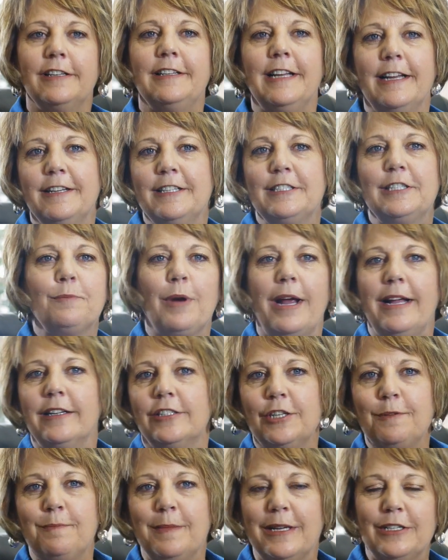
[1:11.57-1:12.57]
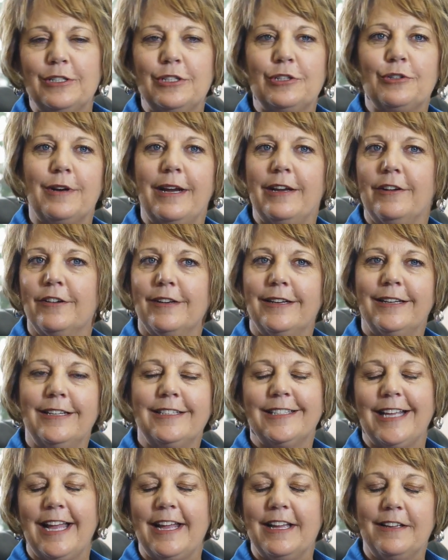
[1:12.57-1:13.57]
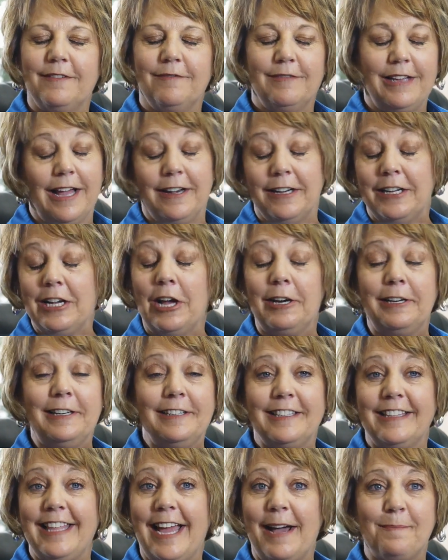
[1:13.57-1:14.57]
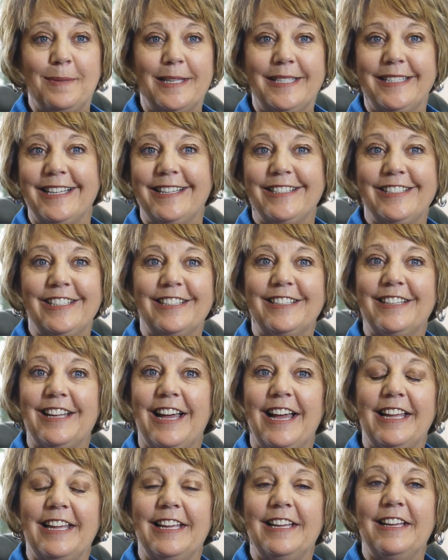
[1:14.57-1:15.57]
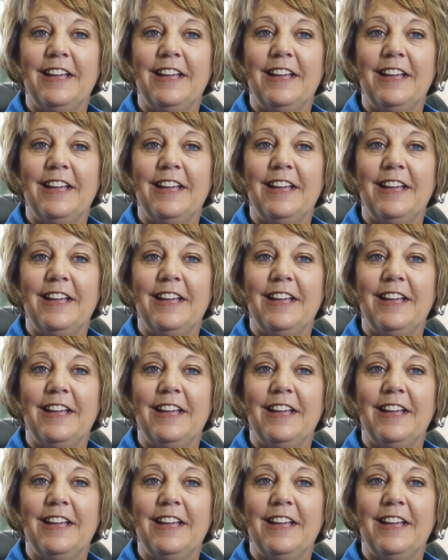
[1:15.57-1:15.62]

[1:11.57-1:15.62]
in as a branch administrator, and as I kind of got into that position, I